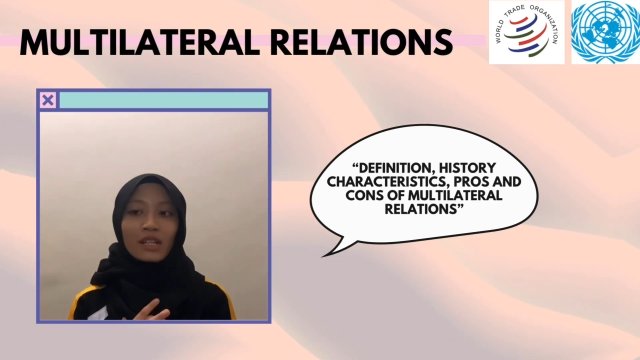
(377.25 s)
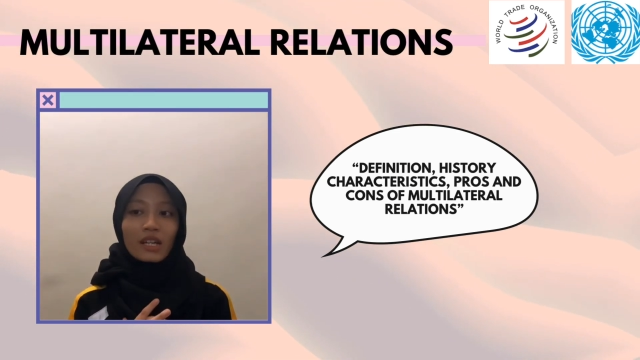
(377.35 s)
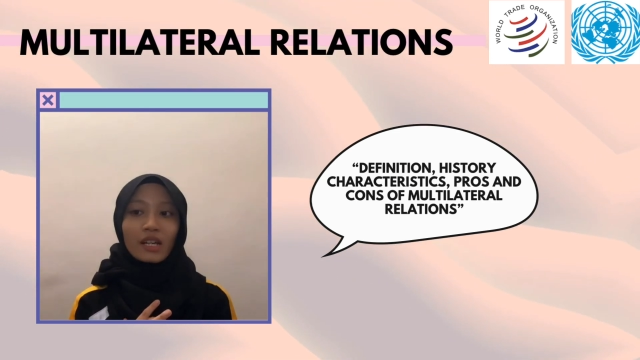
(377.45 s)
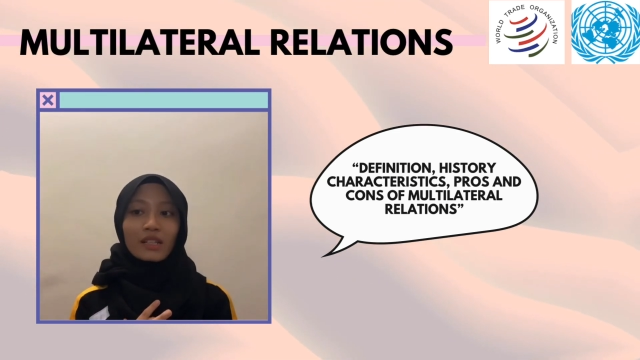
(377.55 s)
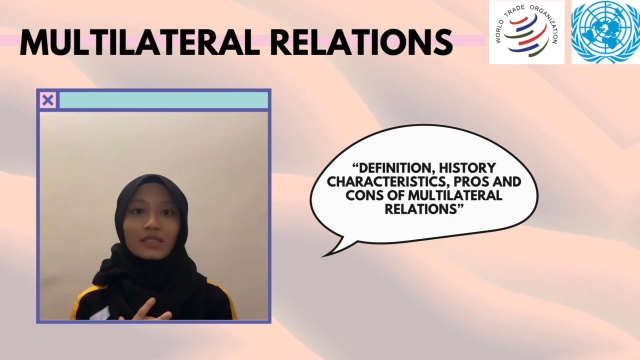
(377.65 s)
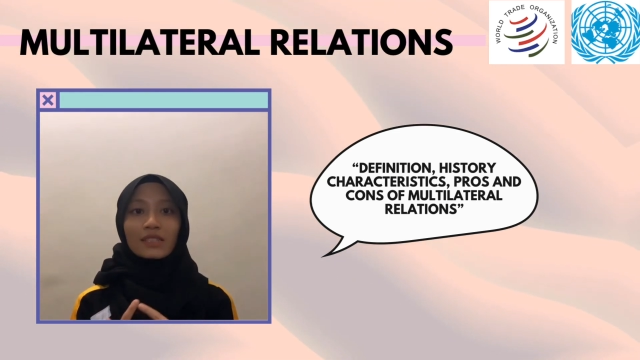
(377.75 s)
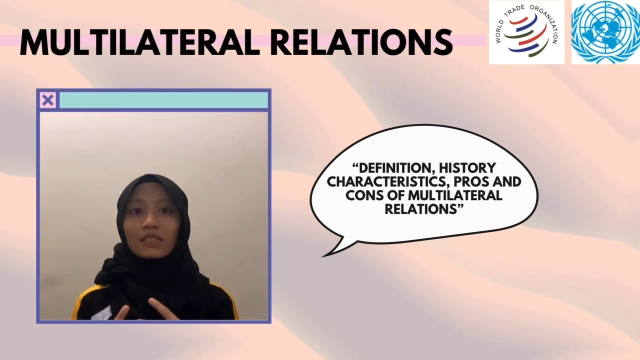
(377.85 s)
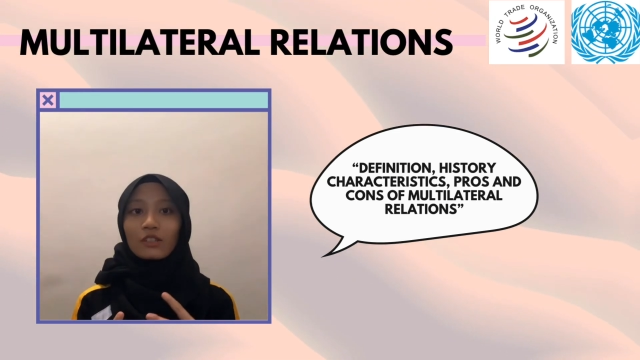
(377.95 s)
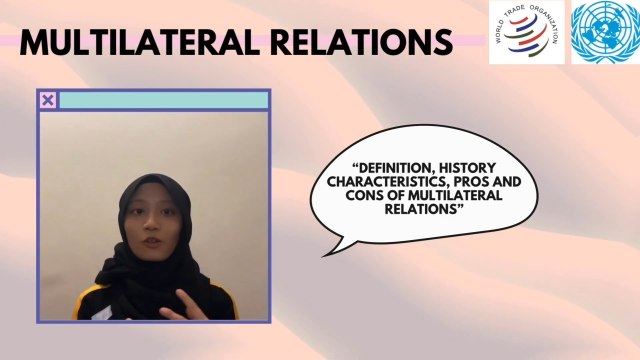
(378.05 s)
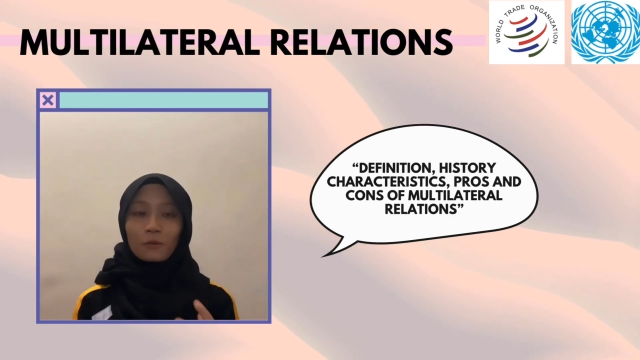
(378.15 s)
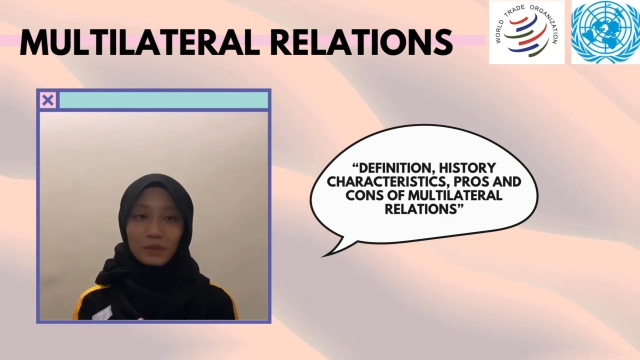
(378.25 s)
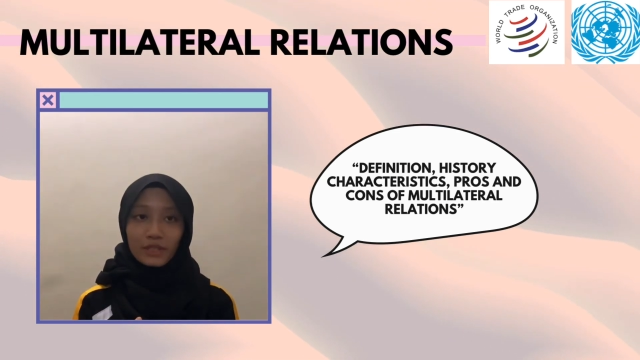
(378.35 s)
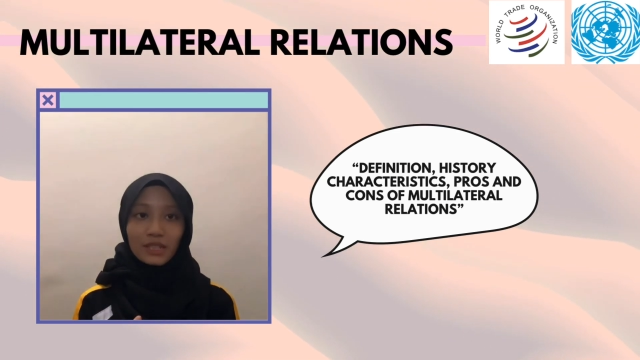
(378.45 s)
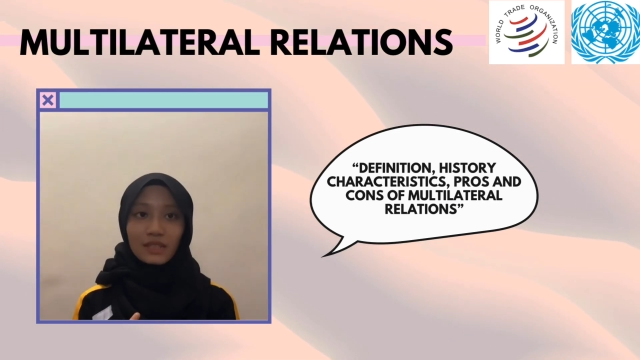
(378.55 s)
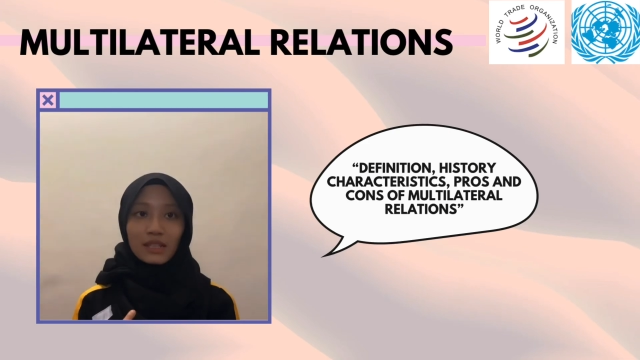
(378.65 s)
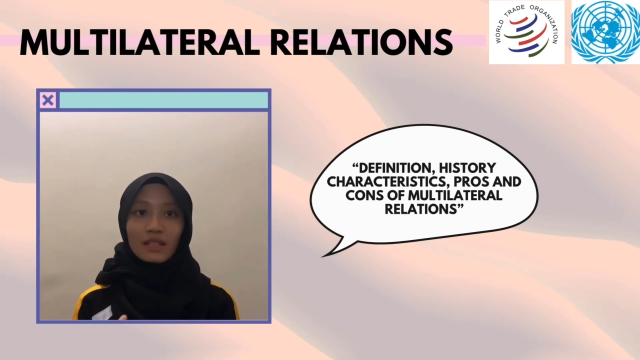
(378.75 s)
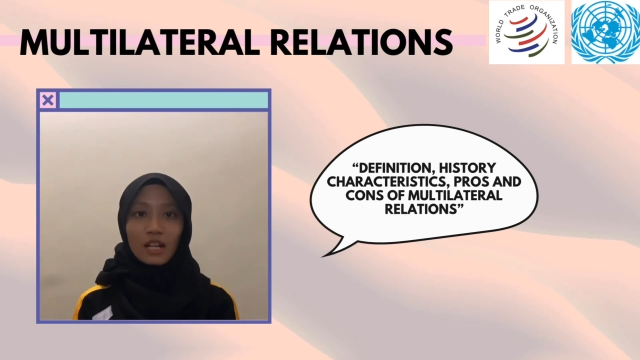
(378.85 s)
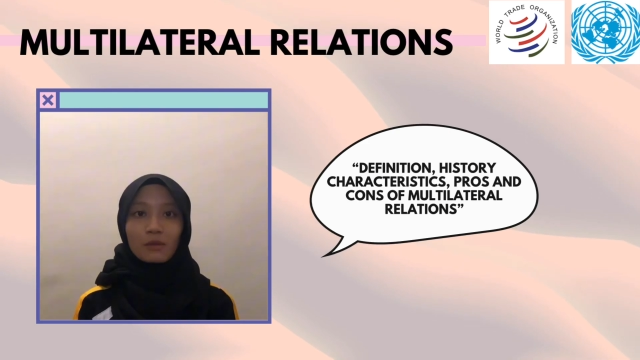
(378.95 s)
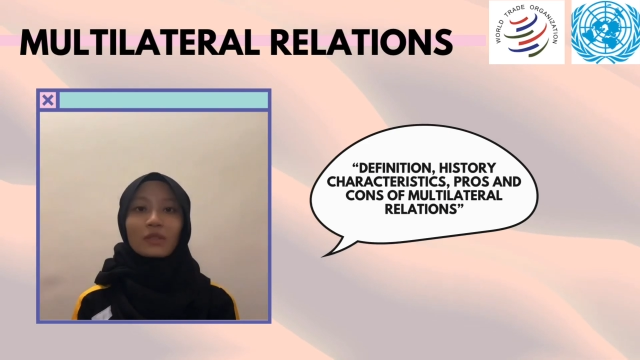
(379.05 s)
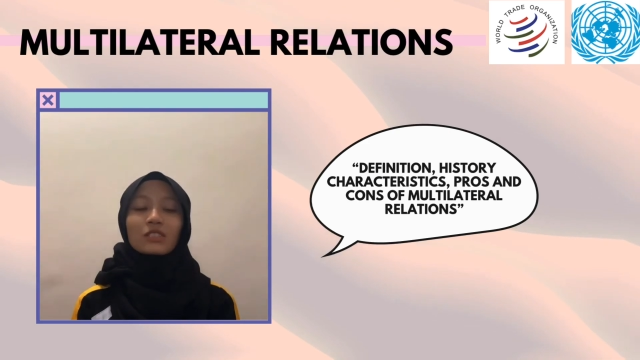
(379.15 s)
as it cooperates and
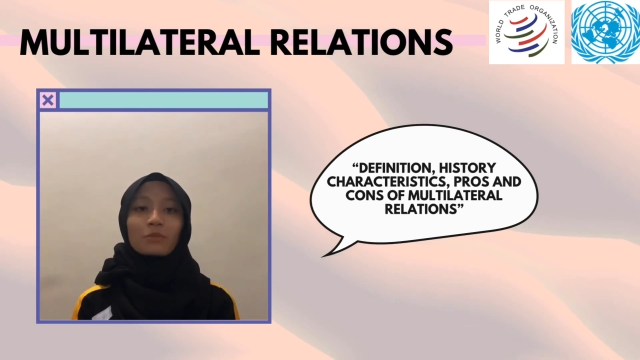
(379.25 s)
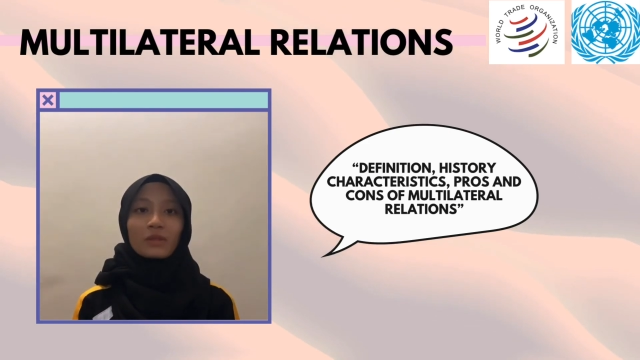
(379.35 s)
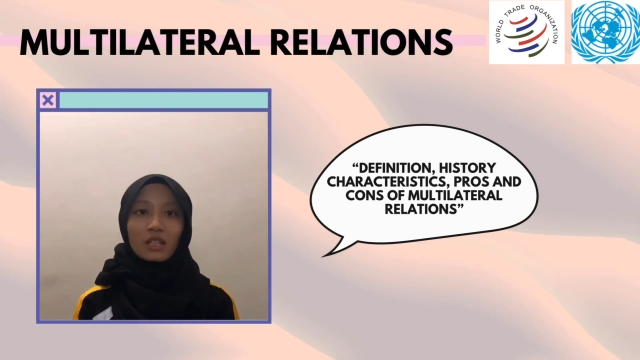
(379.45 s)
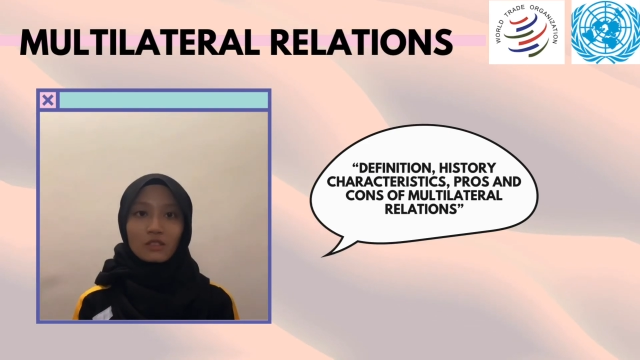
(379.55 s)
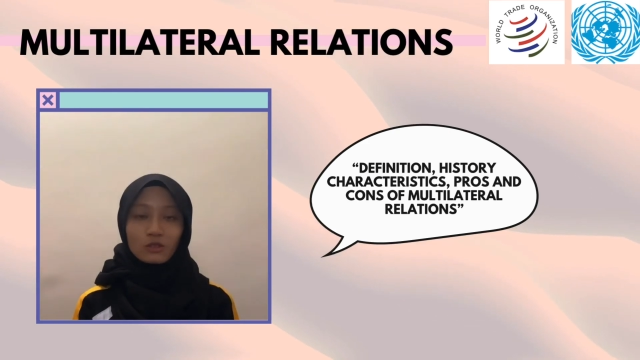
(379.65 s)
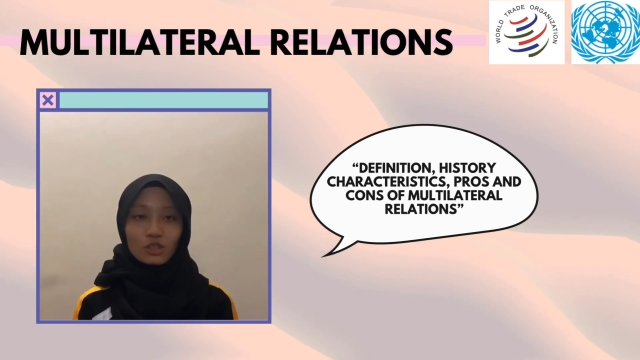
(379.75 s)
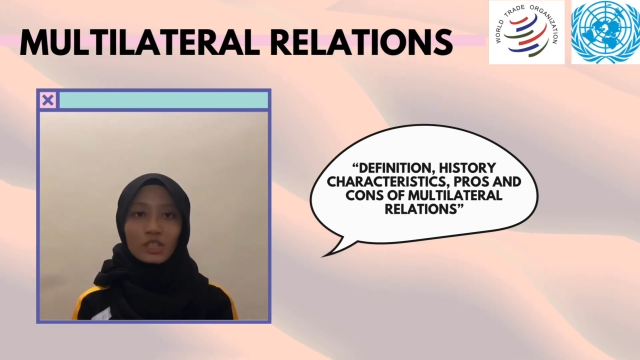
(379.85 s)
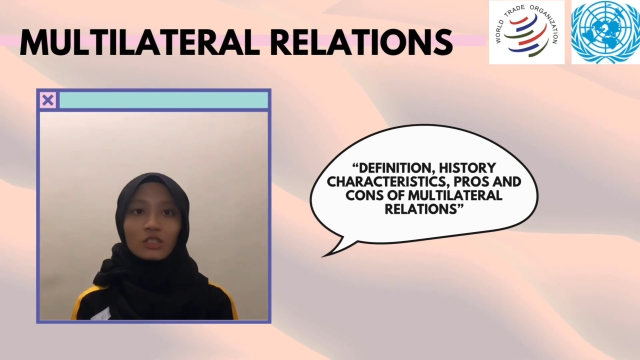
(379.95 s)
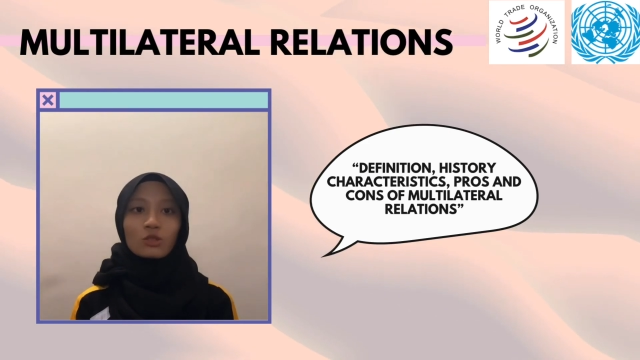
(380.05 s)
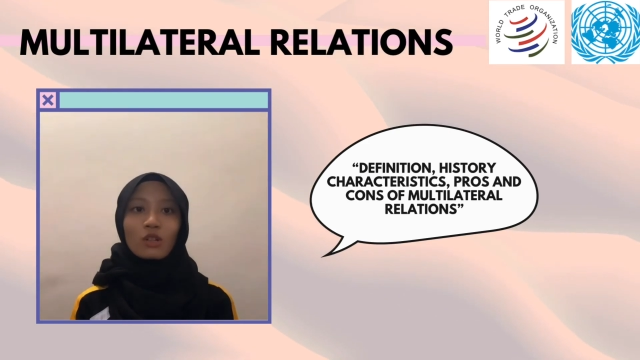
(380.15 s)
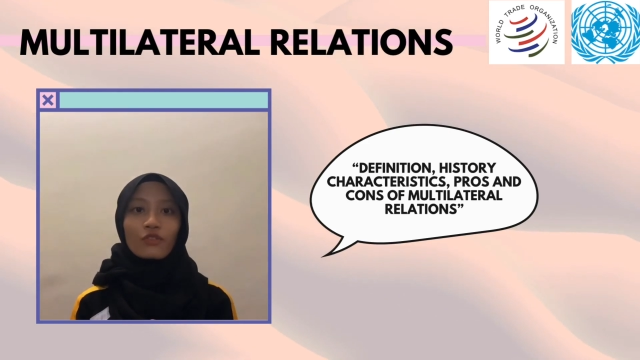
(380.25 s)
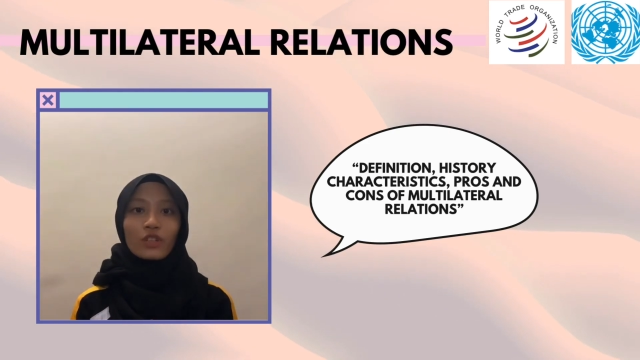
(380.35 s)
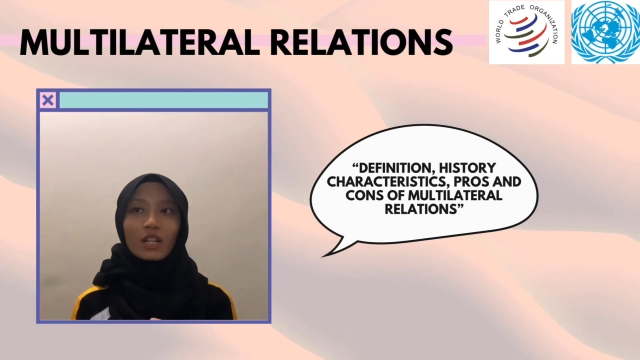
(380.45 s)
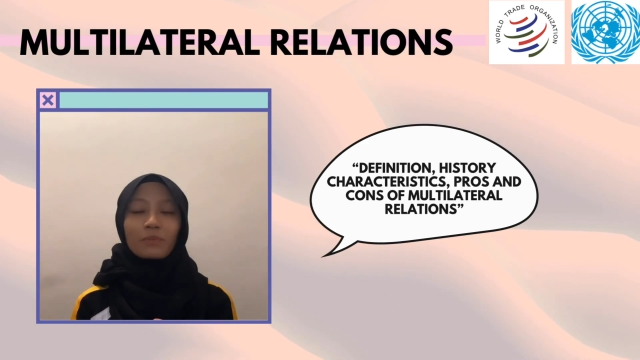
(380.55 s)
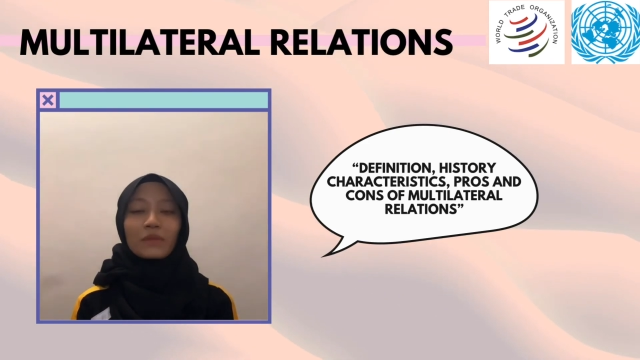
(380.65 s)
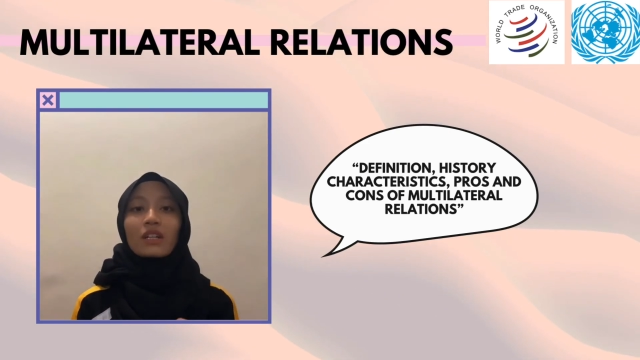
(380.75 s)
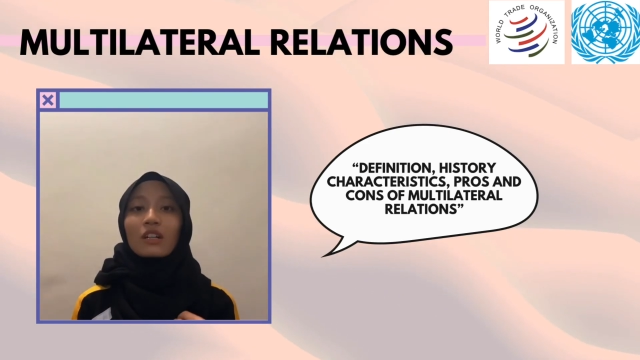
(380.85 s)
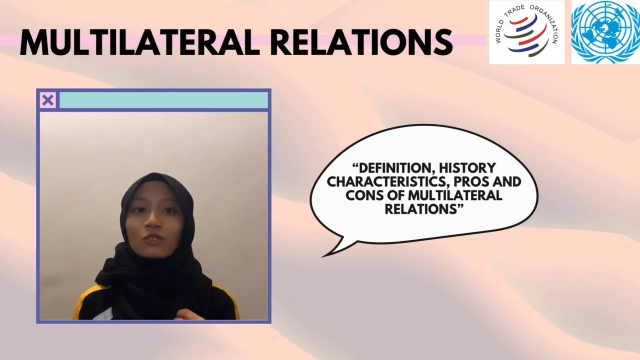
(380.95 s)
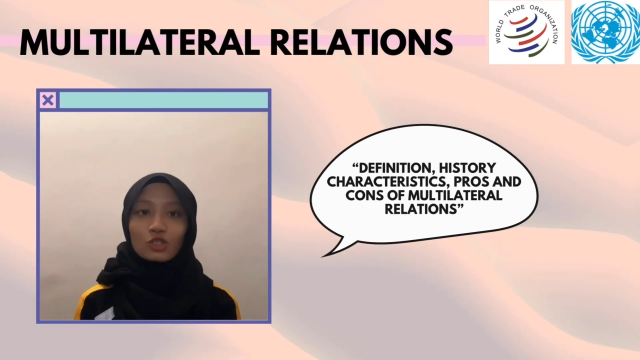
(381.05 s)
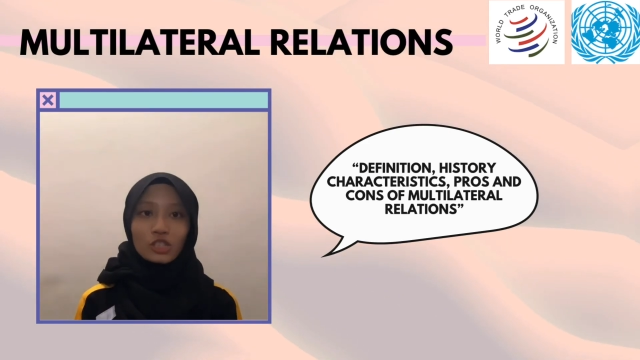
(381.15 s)
help multiple countries to overcome their
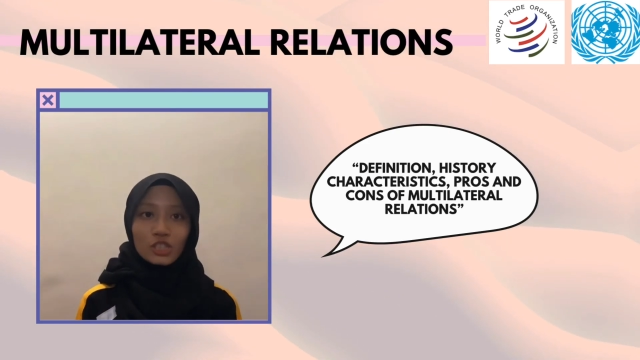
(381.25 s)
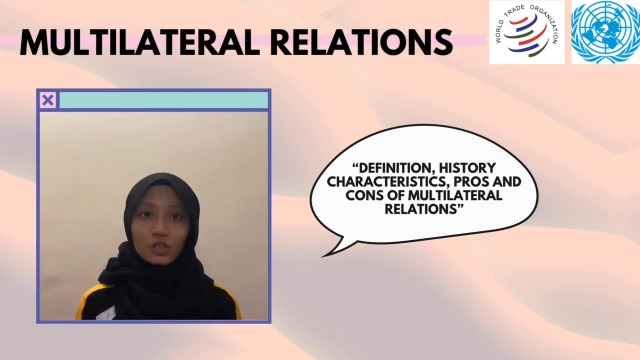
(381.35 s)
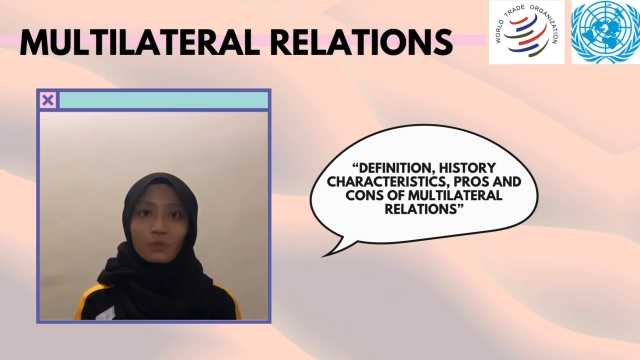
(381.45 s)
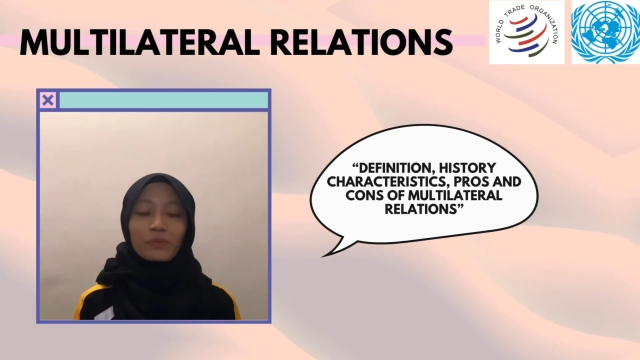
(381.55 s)
country issue.